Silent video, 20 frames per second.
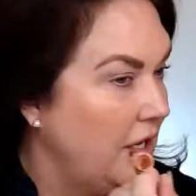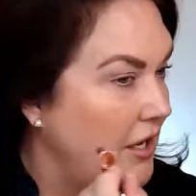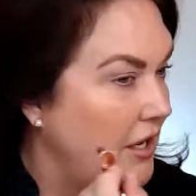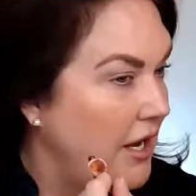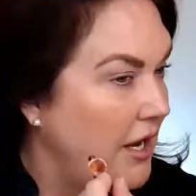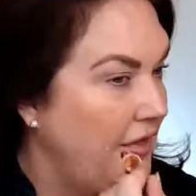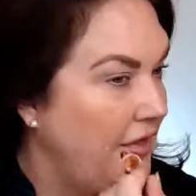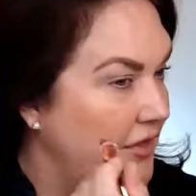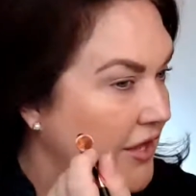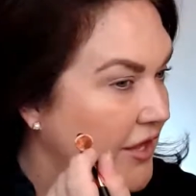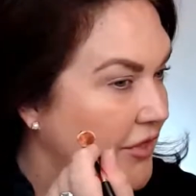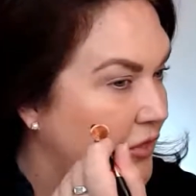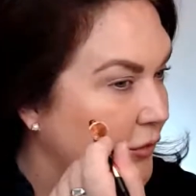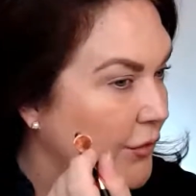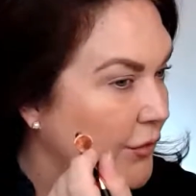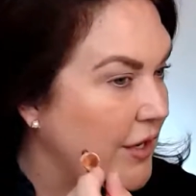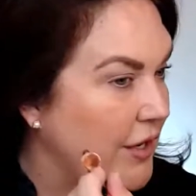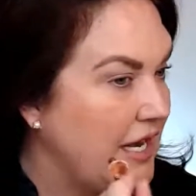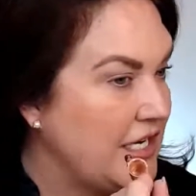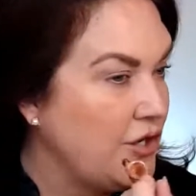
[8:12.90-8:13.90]
And then
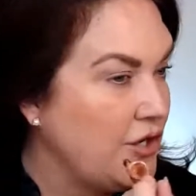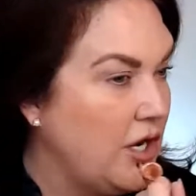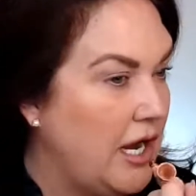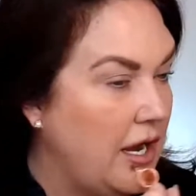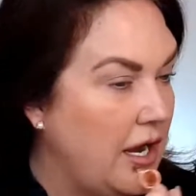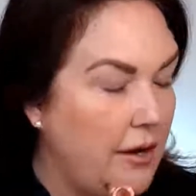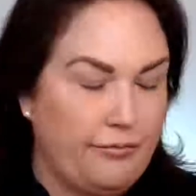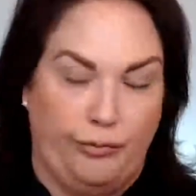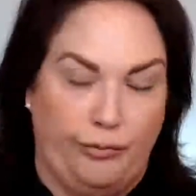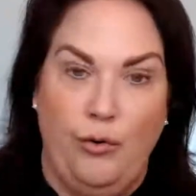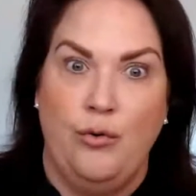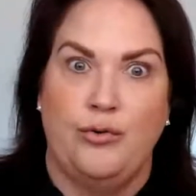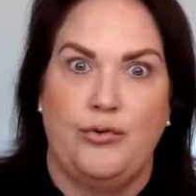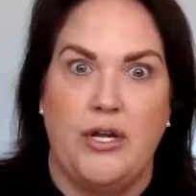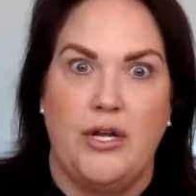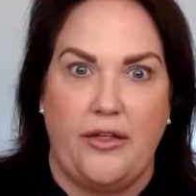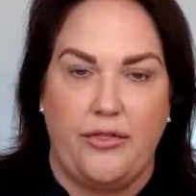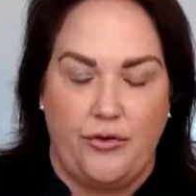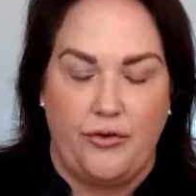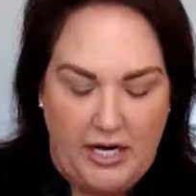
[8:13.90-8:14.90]
three drop, uh, poof,
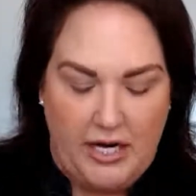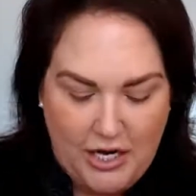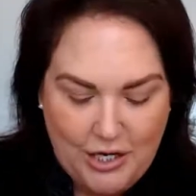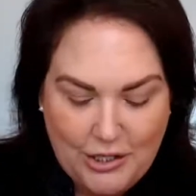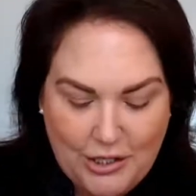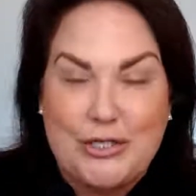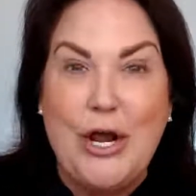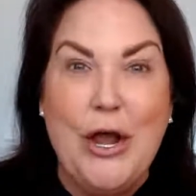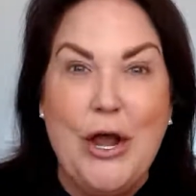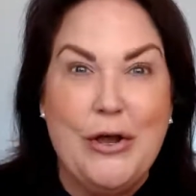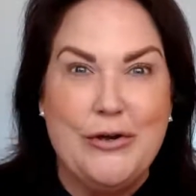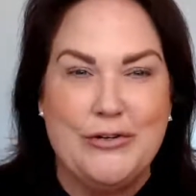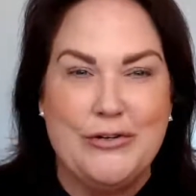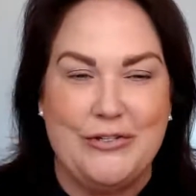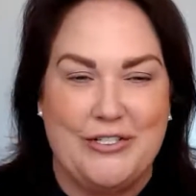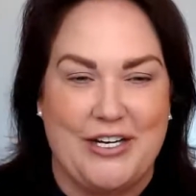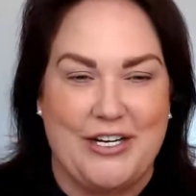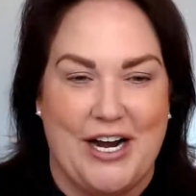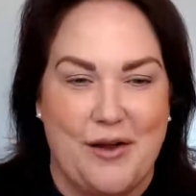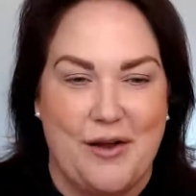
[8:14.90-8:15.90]
not three, two
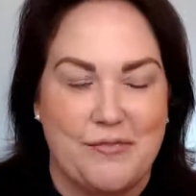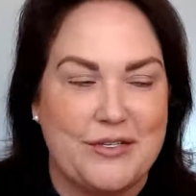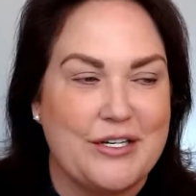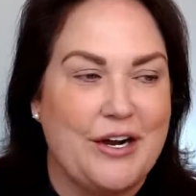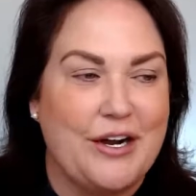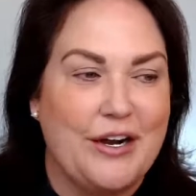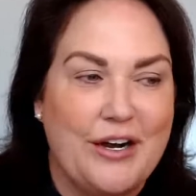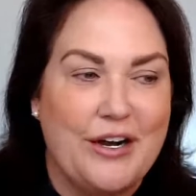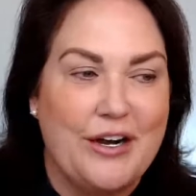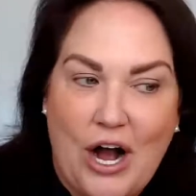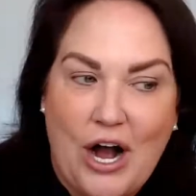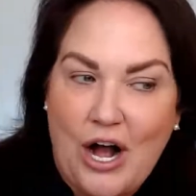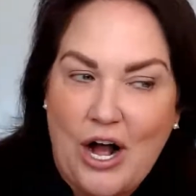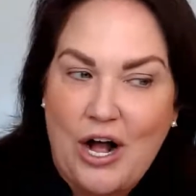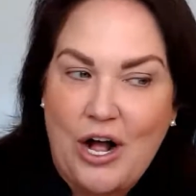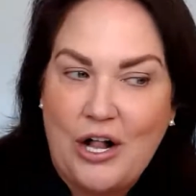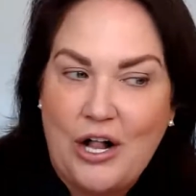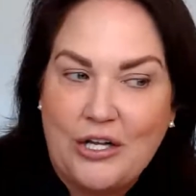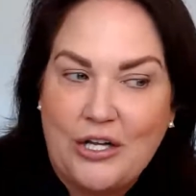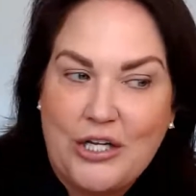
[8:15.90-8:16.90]
drops are
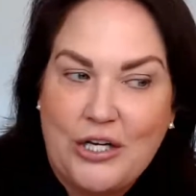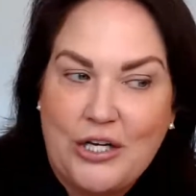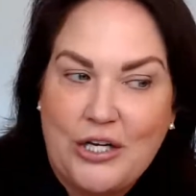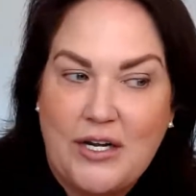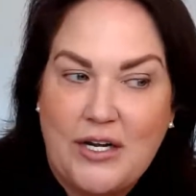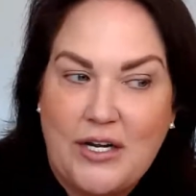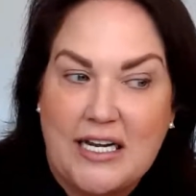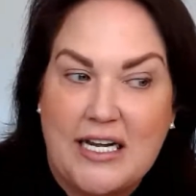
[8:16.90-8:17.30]
all you need.